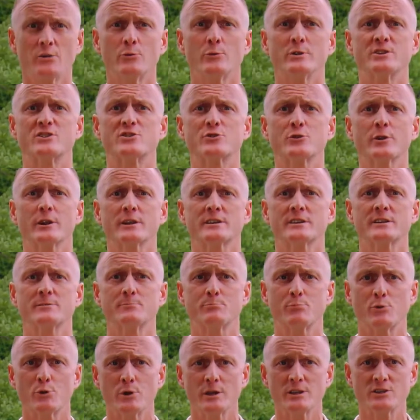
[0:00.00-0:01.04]
restricted
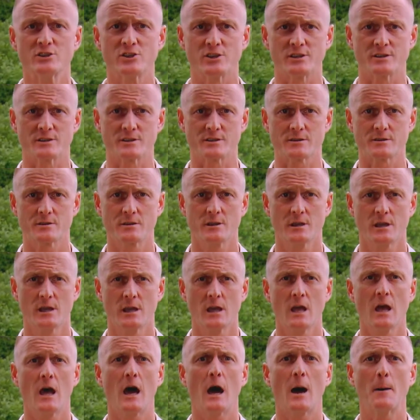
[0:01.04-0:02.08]
bridges,
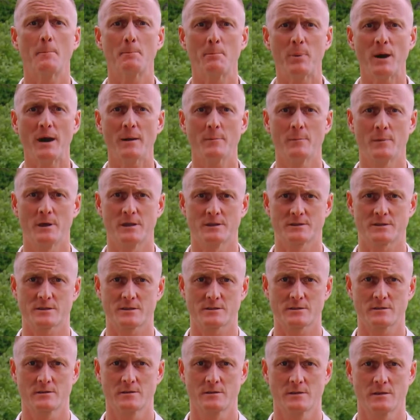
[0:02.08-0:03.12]

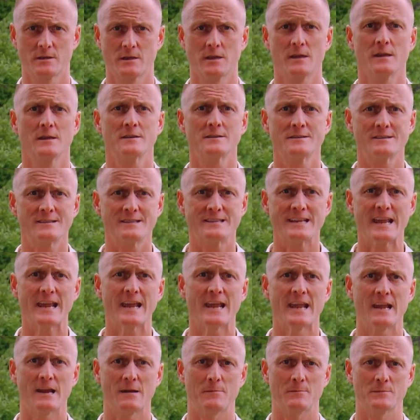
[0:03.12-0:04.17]
abutments,
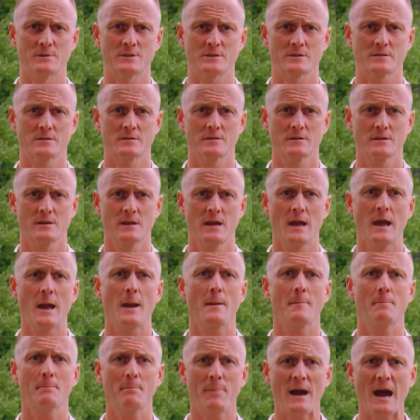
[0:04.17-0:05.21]
dams,
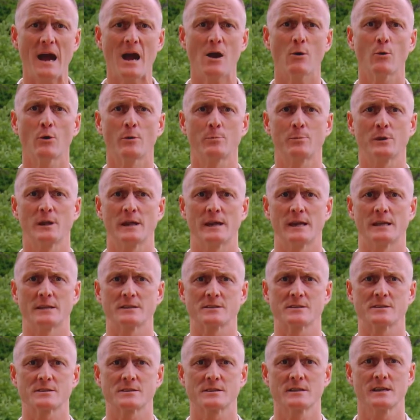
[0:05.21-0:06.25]
power
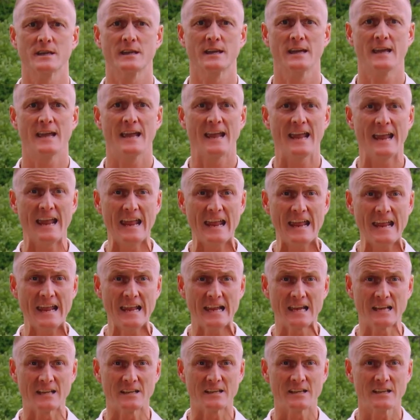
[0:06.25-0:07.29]
plants,
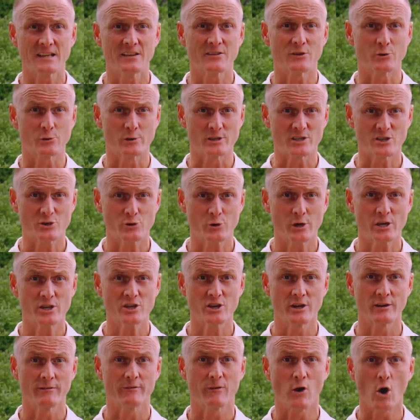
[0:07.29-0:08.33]
and the
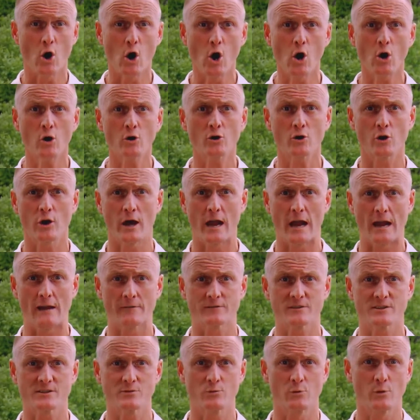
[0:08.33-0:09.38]
restriction of all
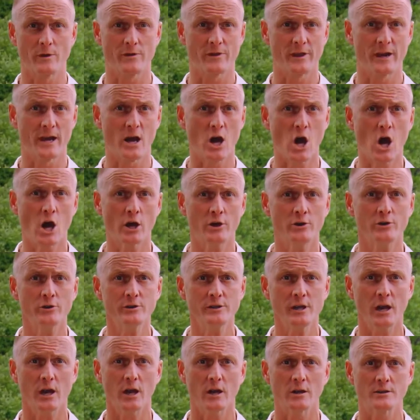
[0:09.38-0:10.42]
crafts within 100
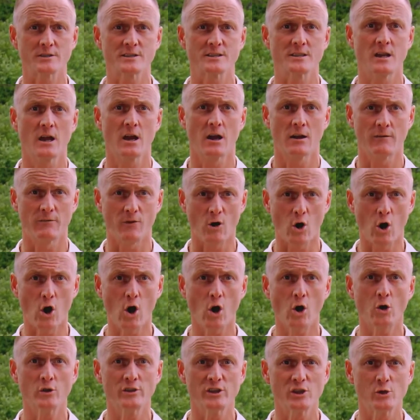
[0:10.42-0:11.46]
yards of
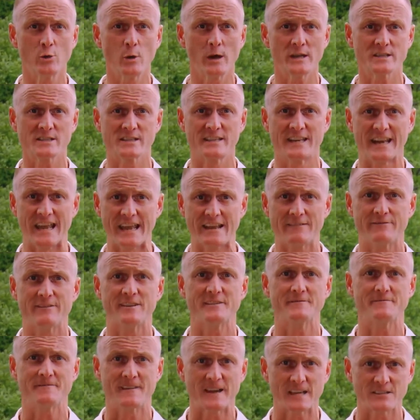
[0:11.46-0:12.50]
all U.S.
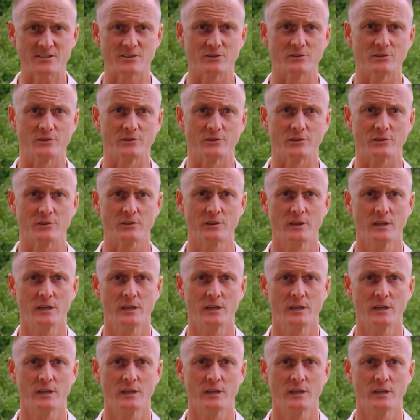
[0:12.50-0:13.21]
Navy vessels.